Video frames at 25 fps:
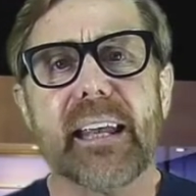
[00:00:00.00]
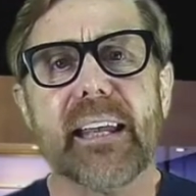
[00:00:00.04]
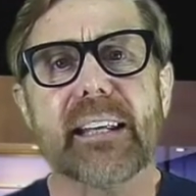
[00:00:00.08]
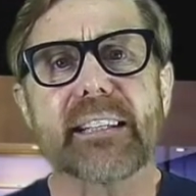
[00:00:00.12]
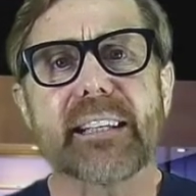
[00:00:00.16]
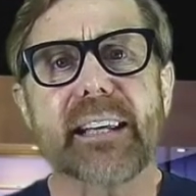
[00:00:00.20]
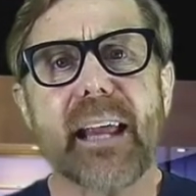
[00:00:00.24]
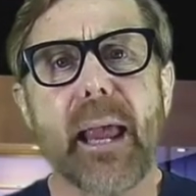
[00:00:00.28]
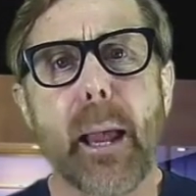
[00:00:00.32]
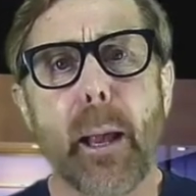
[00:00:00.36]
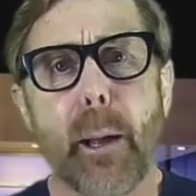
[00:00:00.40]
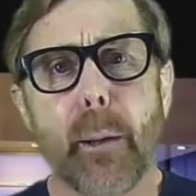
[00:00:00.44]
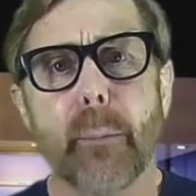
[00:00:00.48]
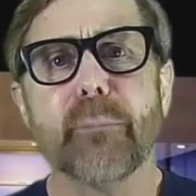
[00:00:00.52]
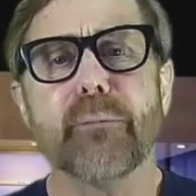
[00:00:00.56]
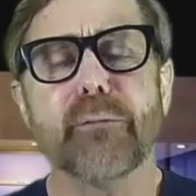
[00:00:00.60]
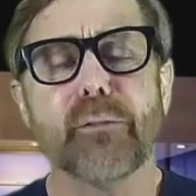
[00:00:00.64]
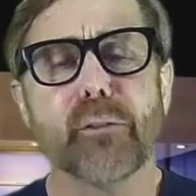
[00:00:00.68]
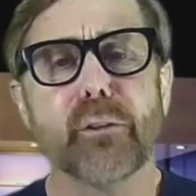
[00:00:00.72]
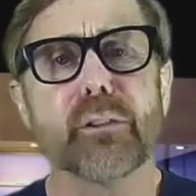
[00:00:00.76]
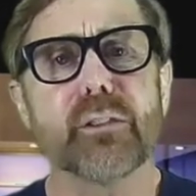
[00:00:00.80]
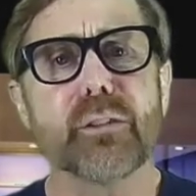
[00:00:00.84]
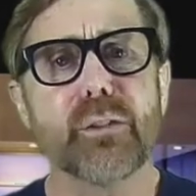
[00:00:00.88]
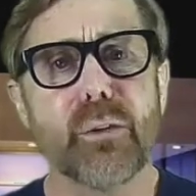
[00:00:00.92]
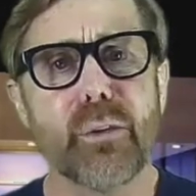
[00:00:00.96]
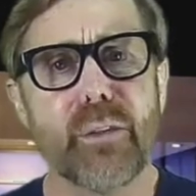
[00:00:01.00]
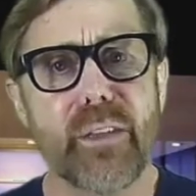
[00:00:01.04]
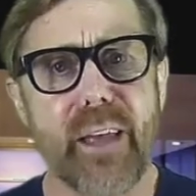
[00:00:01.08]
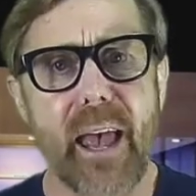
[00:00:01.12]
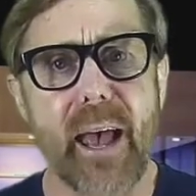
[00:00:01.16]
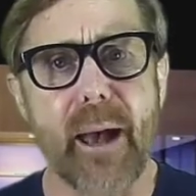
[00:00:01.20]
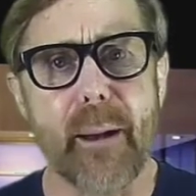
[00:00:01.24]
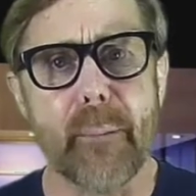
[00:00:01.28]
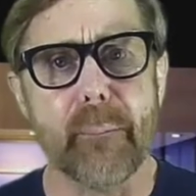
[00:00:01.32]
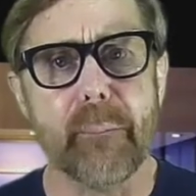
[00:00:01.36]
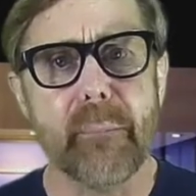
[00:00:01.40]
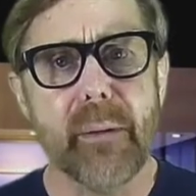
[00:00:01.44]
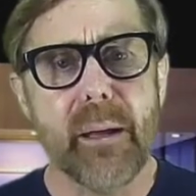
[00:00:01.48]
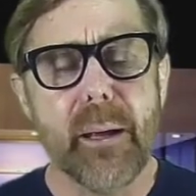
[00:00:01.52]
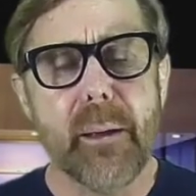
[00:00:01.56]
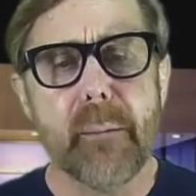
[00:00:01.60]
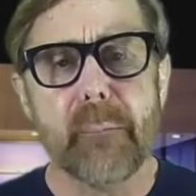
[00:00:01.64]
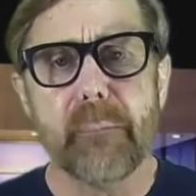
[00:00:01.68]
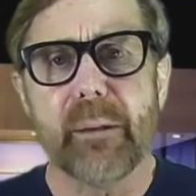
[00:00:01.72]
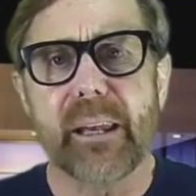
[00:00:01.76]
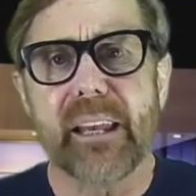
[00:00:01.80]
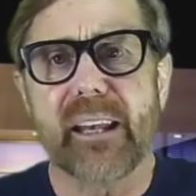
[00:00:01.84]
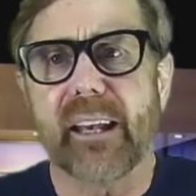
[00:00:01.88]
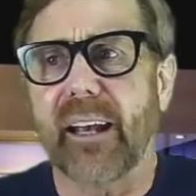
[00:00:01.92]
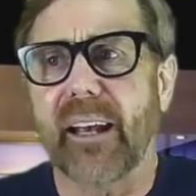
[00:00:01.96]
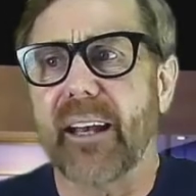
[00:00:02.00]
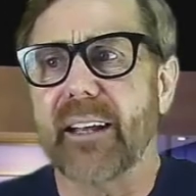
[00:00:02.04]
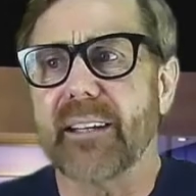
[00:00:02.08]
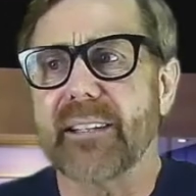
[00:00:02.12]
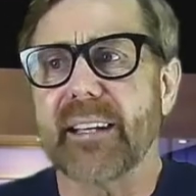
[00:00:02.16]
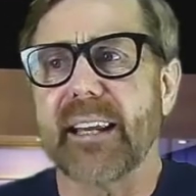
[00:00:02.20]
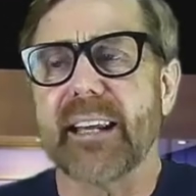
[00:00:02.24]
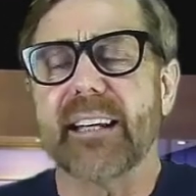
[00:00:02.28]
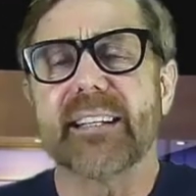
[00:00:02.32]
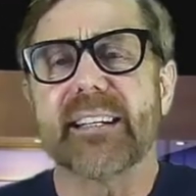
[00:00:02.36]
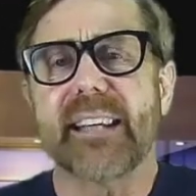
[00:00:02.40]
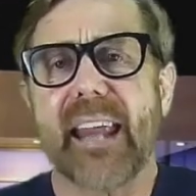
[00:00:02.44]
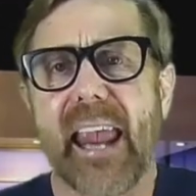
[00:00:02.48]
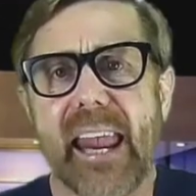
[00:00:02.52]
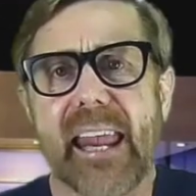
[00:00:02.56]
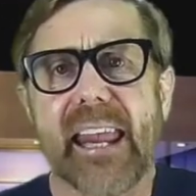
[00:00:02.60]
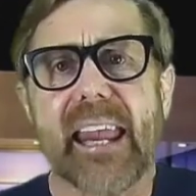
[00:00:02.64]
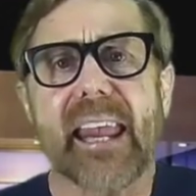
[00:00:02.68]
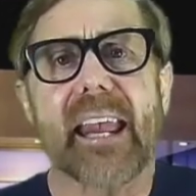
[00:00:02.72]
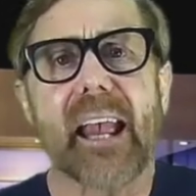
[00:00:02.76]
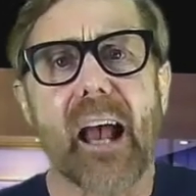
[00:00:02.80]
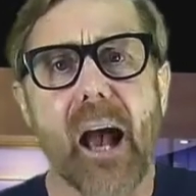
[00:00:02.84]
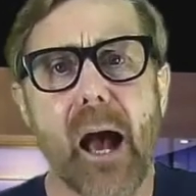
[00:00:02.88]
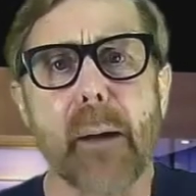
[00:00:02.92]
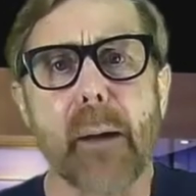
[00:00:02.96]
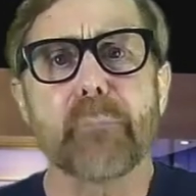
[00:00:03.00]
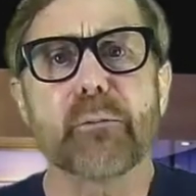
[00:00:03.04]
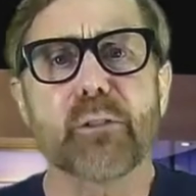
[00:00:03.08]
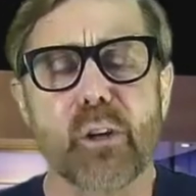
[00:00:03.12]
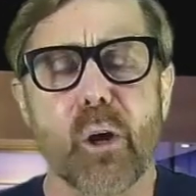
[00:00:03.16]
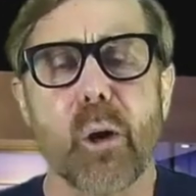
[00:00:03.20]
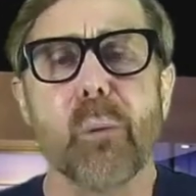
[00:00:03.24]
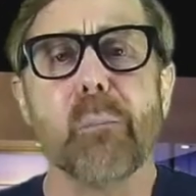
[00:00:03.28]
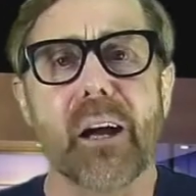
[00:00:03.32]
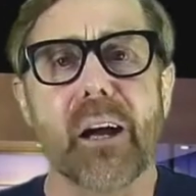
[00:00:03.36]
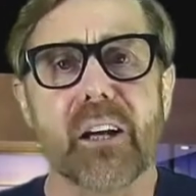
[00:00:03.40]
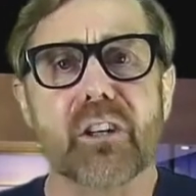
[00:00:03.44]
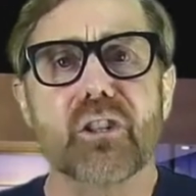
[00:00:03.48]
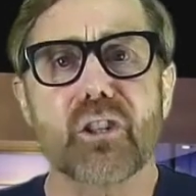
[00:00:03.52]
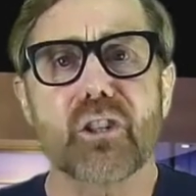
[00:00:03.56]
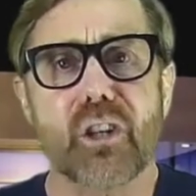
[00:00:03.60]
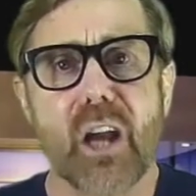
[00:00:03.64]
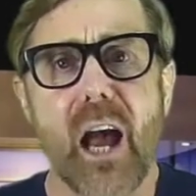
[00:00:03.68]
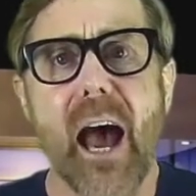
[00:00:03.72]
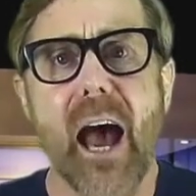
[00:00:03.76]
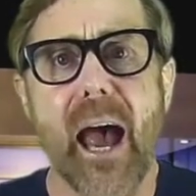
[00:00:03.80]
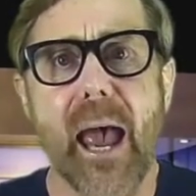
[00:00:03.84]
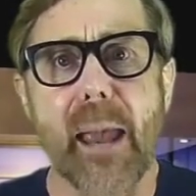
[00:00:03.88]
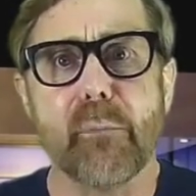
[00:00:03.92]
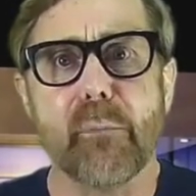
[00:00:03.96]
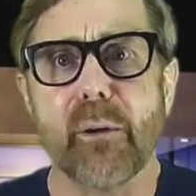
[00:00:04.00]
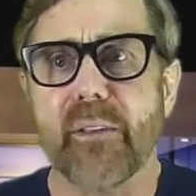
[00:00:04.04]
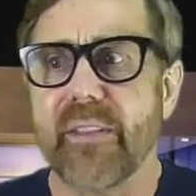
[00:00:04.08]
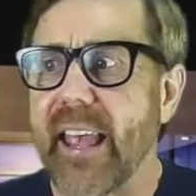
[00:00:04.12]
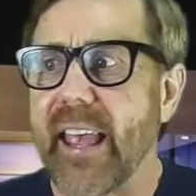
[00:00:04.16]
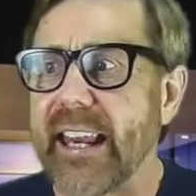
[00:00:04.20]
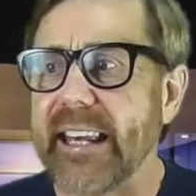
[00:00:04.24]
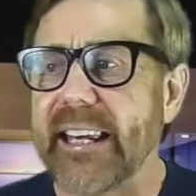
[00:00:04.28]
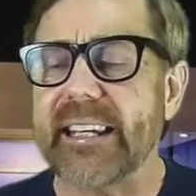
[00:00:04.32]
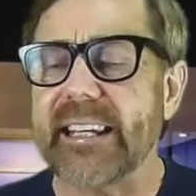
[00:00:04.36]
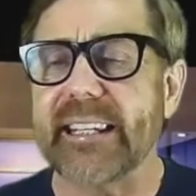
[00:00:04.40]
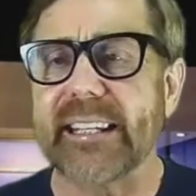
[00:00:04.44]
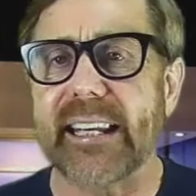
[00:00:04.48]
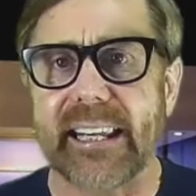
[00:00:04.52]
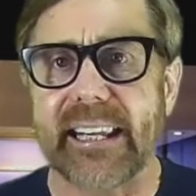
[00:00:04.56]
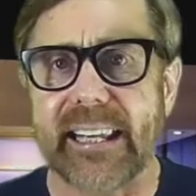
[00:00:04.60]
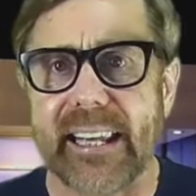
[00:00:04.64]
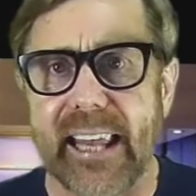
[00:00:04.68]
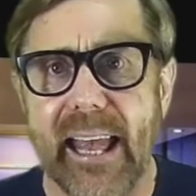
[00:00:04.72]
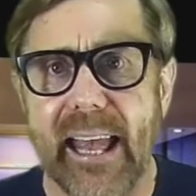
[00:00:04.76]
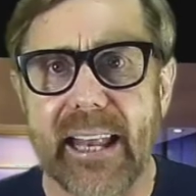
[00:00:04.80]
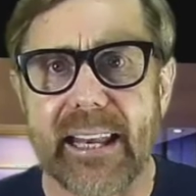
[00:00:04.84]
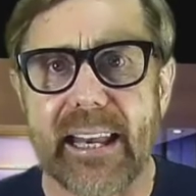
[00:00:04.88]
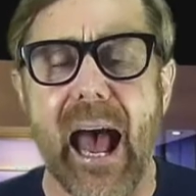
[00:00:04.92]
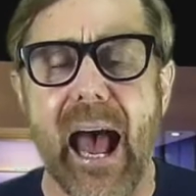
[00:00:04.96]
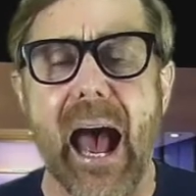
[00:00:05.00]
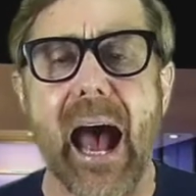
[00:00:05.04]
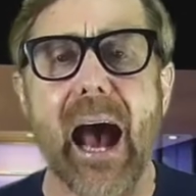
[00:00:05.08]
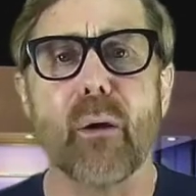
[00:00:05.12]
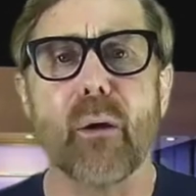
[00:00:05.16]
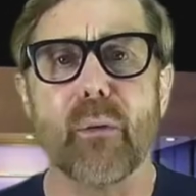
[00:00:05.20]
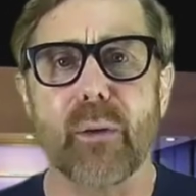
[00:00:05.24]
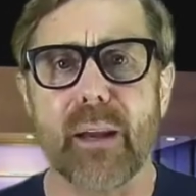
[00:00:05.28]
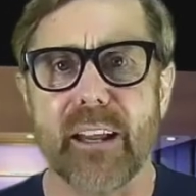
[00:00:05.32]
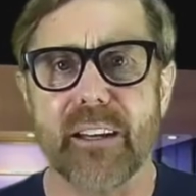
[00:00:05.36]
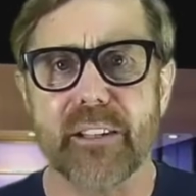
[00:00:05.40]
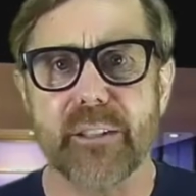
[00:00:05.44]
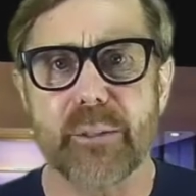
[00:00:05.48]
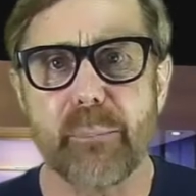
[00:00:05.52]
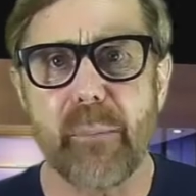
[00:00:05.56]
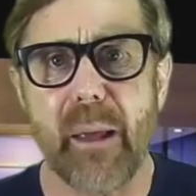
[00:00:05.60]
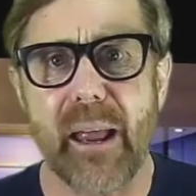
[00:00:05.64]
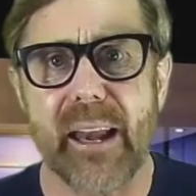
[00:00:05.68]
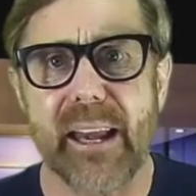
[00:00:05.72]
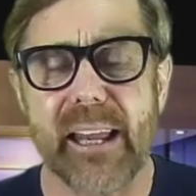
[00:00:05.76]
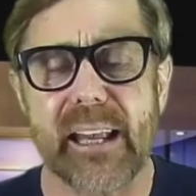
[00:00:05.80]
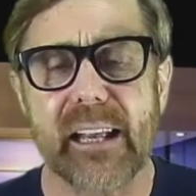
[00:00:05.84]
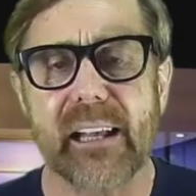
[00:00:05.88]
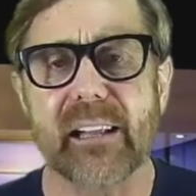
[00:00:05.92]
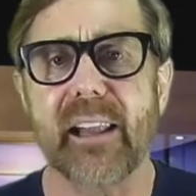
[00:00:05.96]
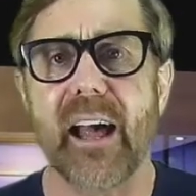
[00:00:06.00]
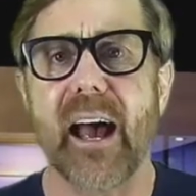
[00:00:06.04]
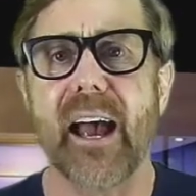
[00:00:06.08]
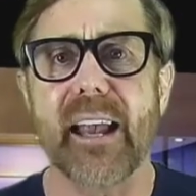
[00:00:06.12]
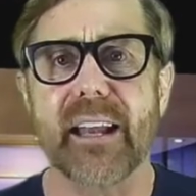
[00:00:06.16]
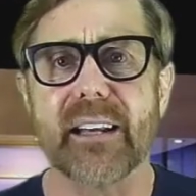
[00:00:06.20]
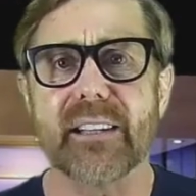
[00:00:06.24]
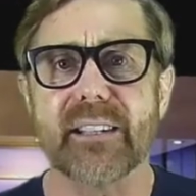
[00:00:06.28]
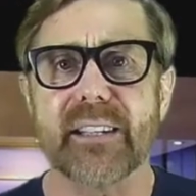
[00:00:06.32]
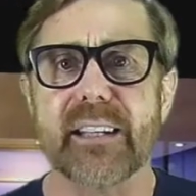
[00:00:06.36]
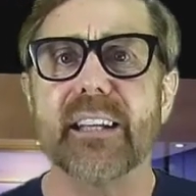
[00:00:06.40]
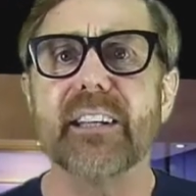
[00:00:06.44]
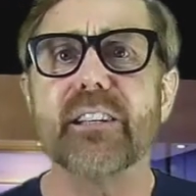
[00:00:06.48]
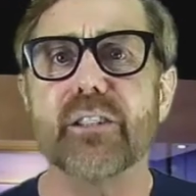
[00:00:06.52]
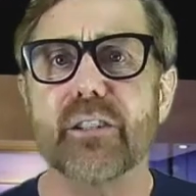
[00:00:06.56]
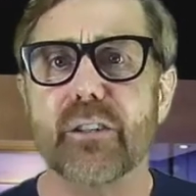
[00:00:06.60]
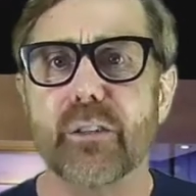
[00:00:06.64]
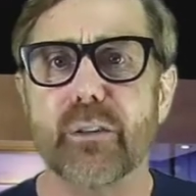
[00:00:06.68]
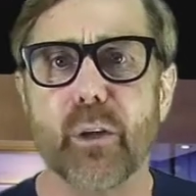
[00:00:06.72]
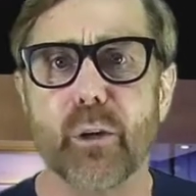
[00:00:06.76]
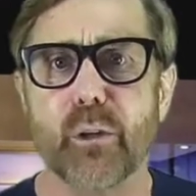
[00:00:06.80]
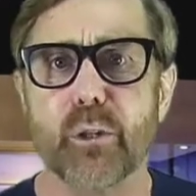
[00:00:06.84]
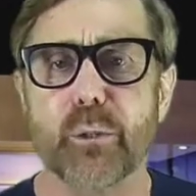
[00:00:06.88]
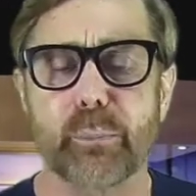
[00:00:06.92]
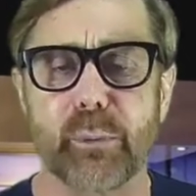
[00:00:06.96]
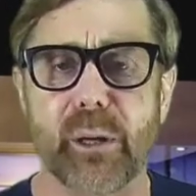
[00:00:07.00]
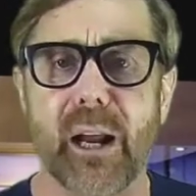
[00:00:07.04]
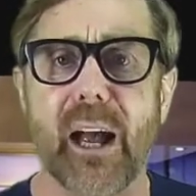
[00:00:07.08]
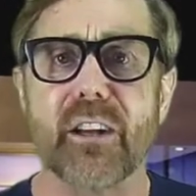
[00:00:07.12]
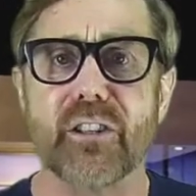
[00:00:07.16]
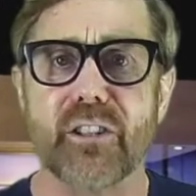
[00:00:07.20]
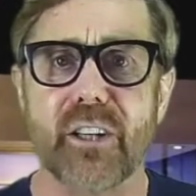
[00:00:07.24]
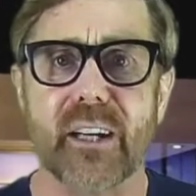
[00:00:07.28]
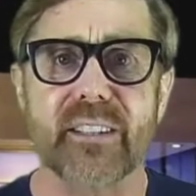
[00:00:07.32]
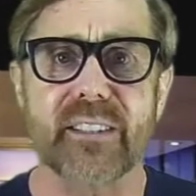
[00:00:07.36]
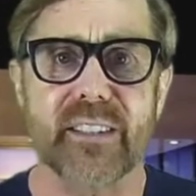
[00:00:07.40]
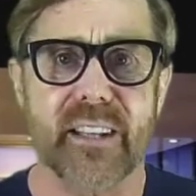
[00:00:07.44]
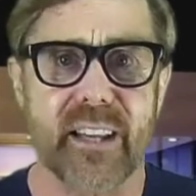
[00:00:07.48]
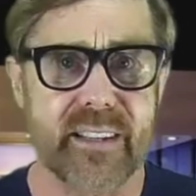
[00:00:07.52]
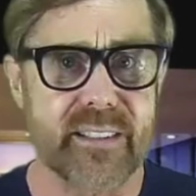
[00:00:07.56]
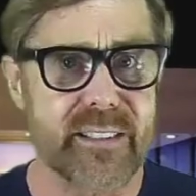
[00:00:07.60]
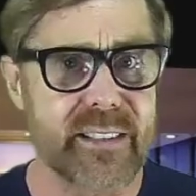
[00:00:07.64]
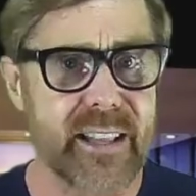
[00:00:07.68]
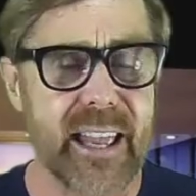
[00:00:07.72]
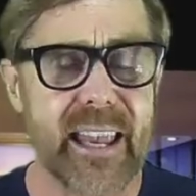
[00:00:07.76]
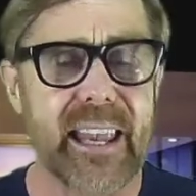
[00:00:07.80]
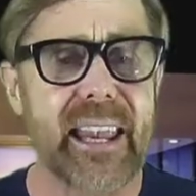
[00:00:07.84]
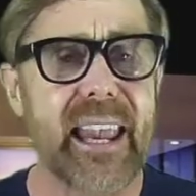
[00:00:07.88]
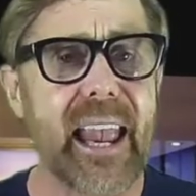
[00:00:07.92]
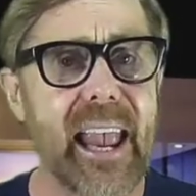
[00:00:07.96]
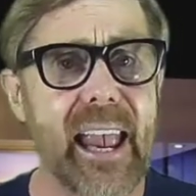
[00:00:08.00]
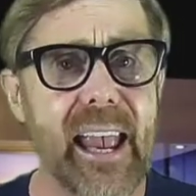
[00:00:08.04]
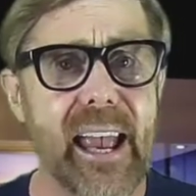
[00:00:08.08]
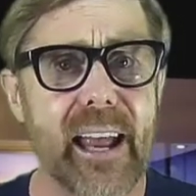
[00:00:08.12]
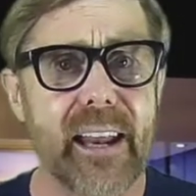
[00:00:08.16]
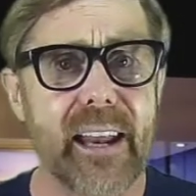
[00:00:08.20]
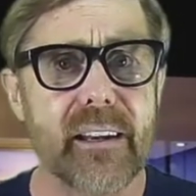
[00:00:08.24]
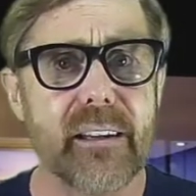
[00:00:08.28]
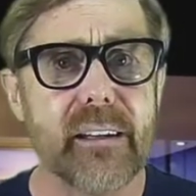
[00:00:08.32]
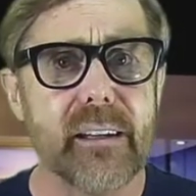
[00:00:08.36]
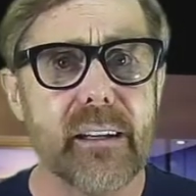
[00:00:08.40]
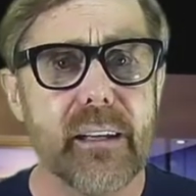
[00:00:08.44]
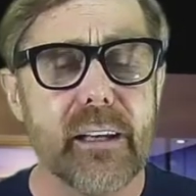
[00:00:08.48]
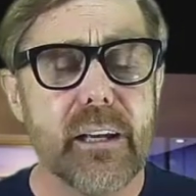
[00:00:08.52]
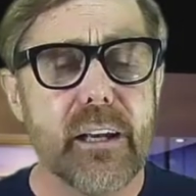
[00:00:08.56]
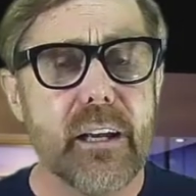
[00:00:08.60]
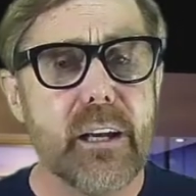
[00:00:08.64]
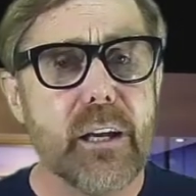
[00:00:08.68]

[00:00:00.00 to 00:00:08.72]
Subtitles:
it's helpful to them because it's taking up so much time when they need to get out as many clients into those projects as they can.